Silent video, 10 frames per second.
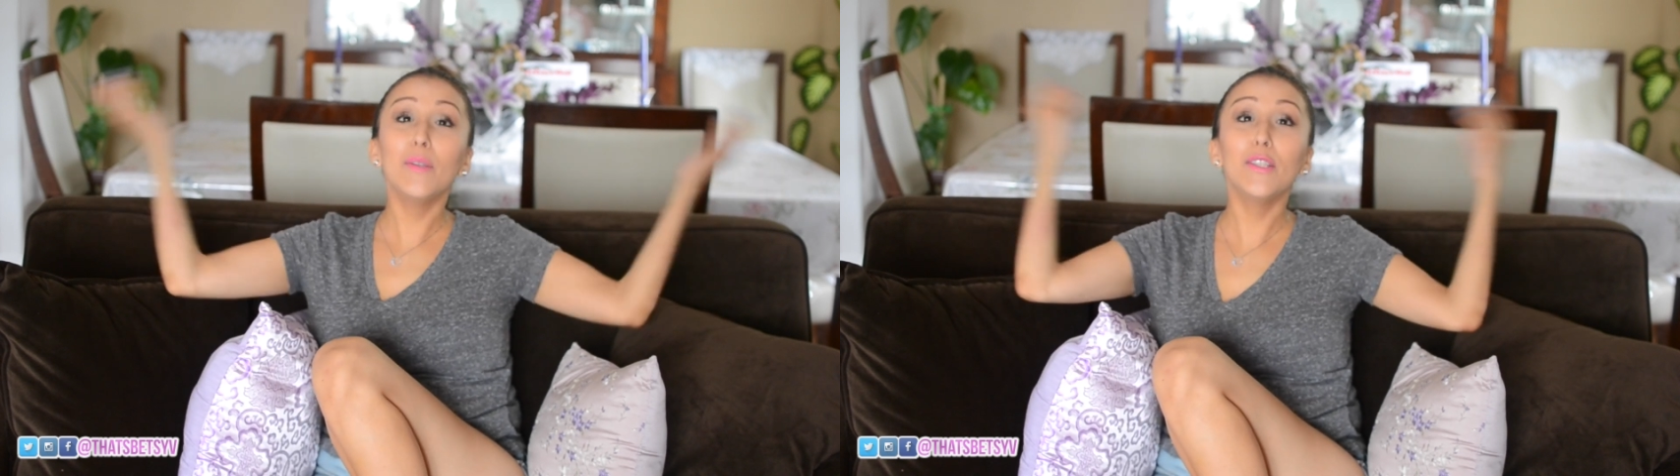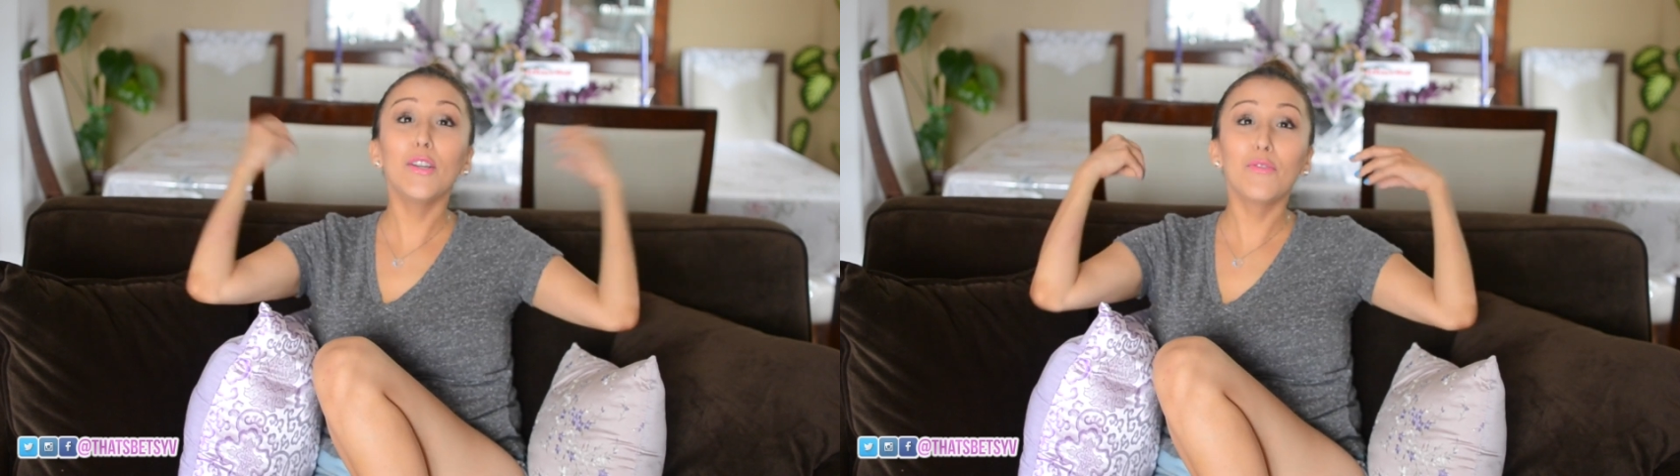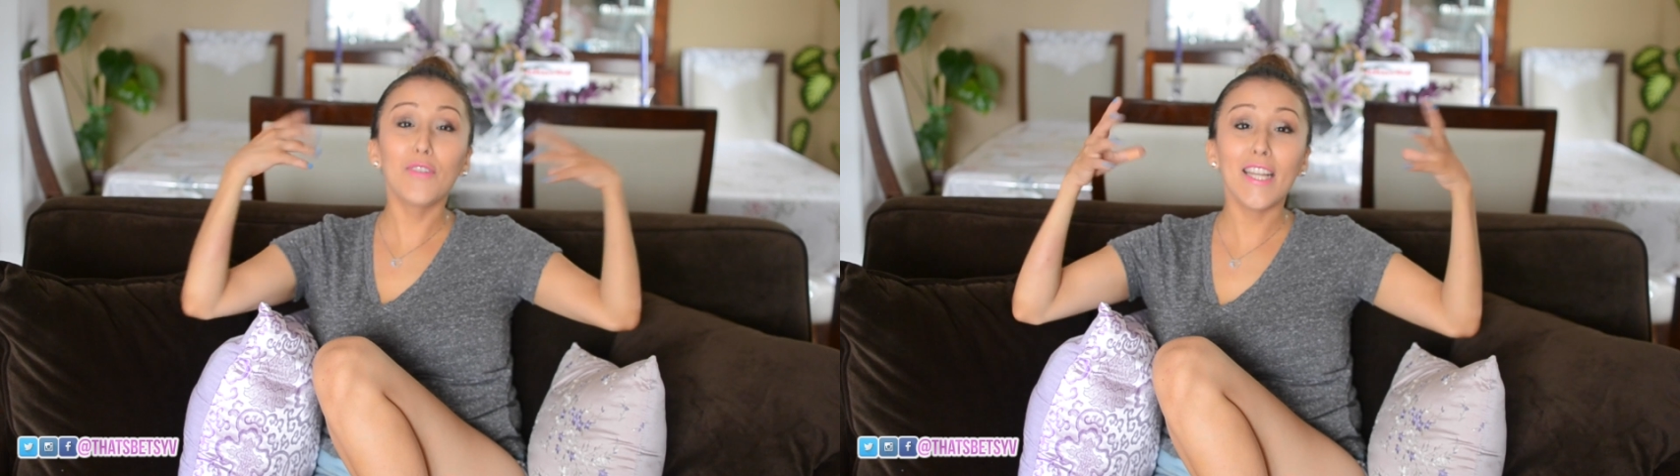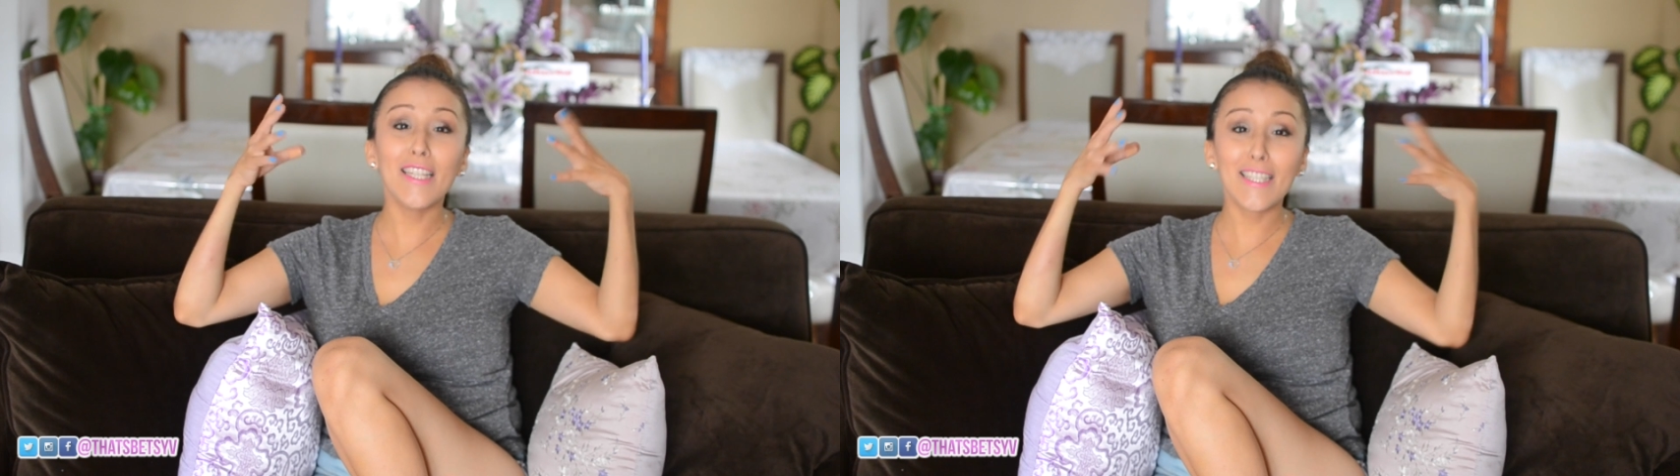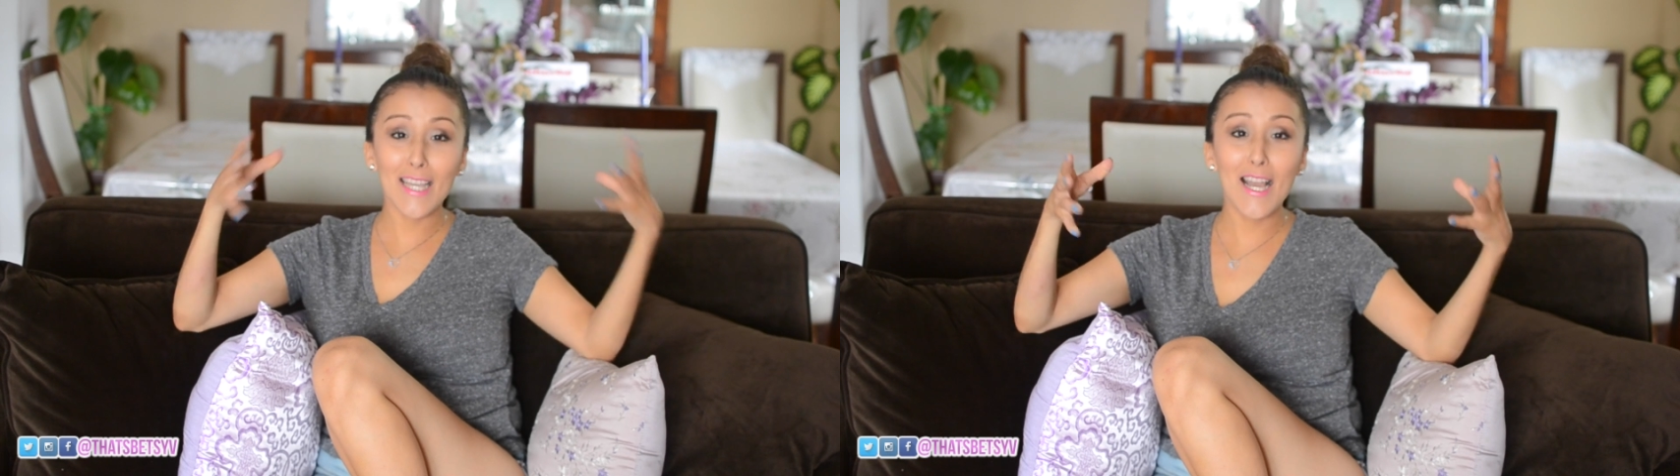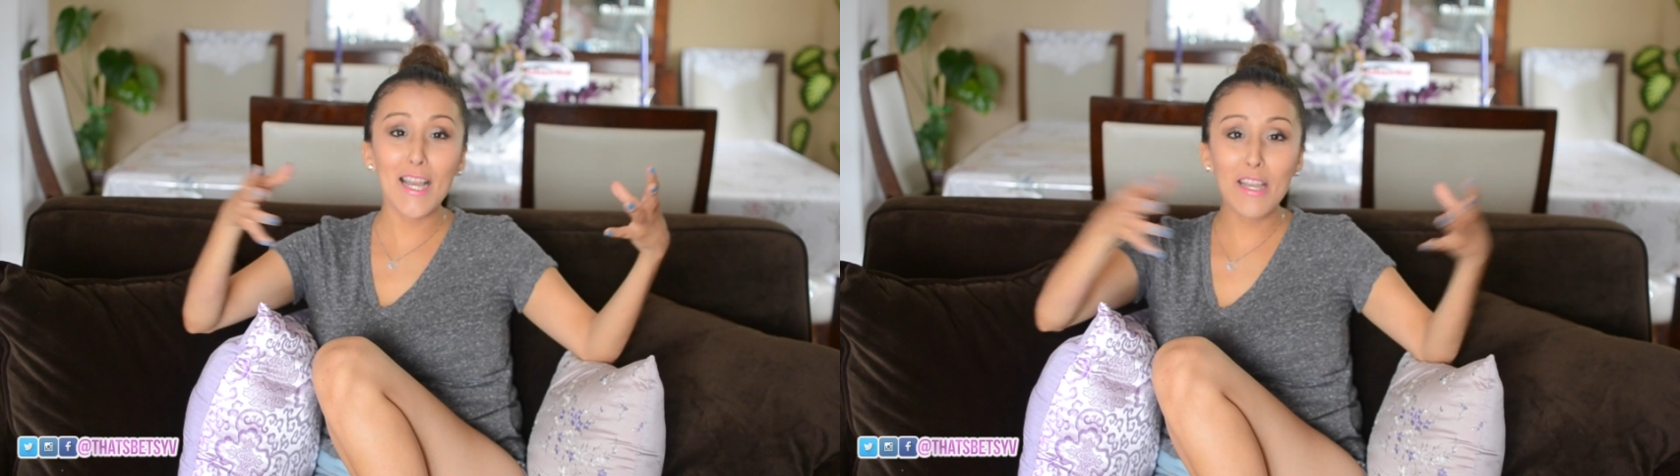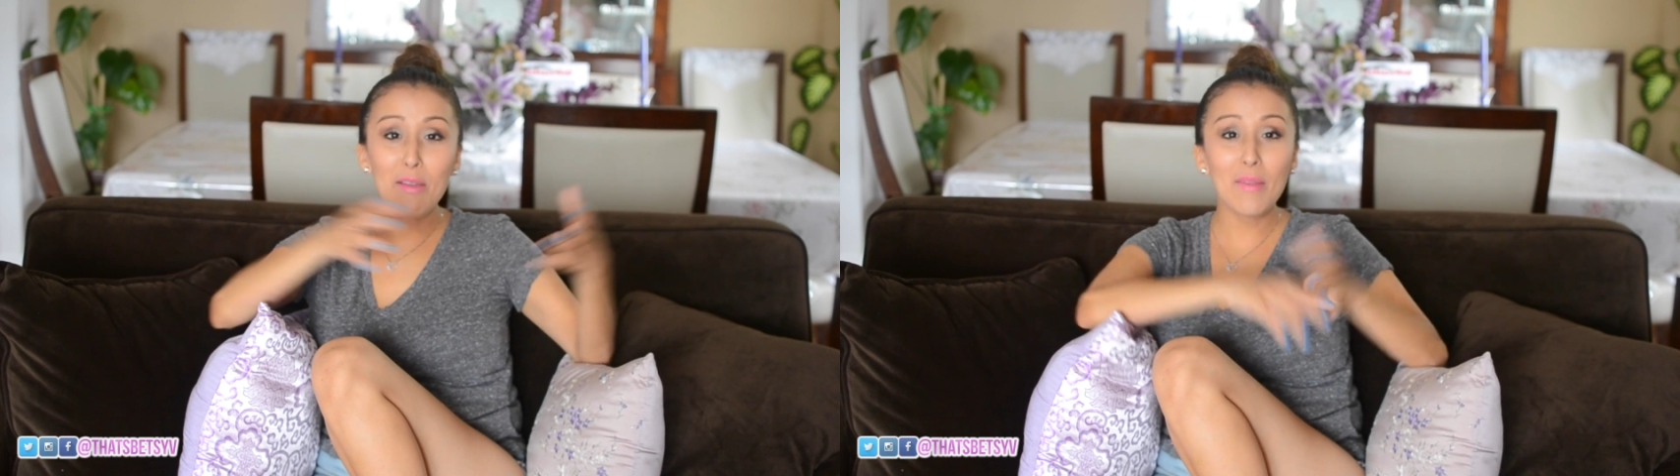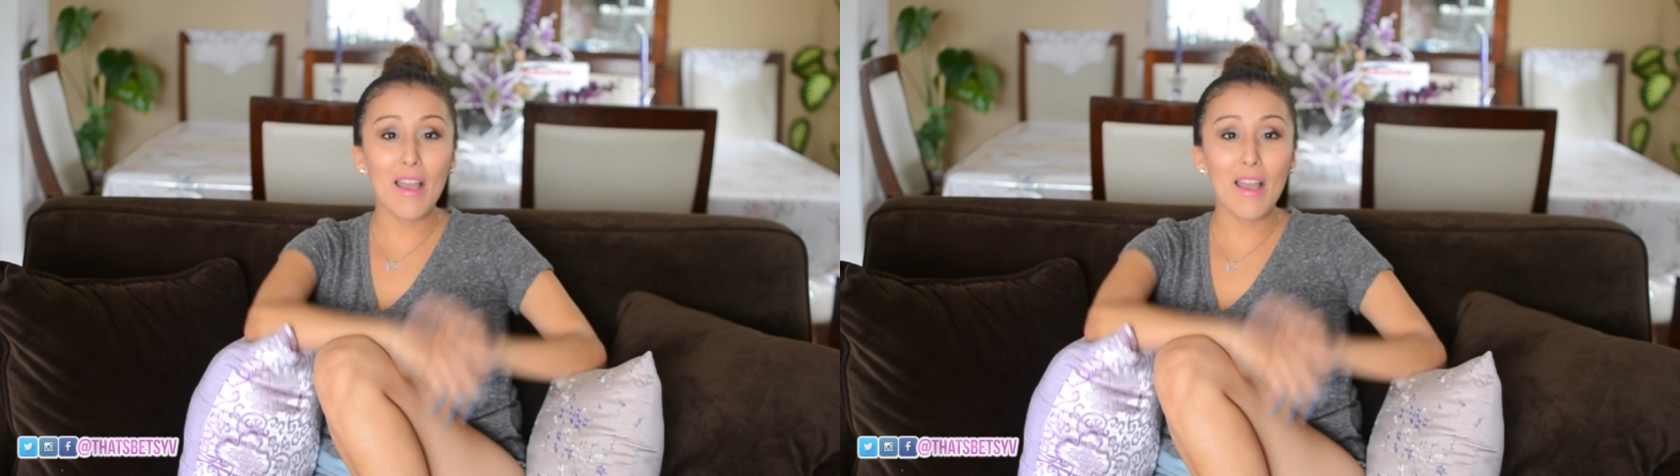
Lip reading: was a great time.